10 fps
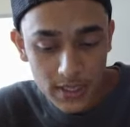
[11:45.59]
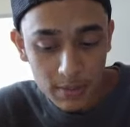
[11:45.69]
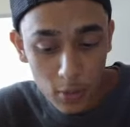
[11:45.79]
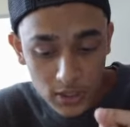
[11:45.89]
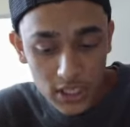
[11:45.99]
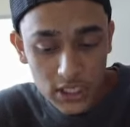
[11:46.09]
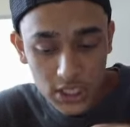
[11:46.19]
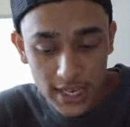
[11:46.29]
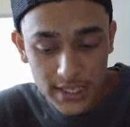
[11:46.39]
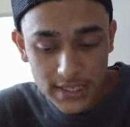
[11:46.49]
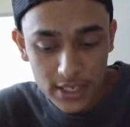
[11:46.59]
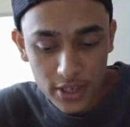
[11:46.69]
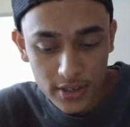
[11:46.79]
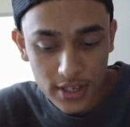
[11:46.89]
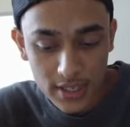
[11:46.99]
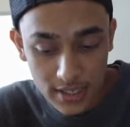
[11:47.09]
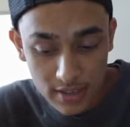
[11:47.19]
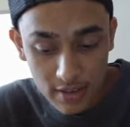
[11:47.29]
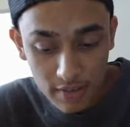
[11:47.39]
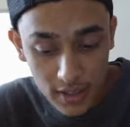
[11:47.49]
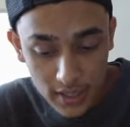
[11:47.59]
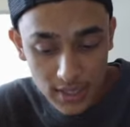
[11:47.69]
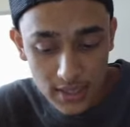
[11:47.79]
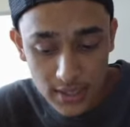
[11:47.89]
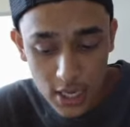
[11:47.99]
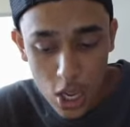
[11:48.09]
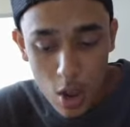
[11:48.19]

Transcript: mostly Chinese and Korean civilians,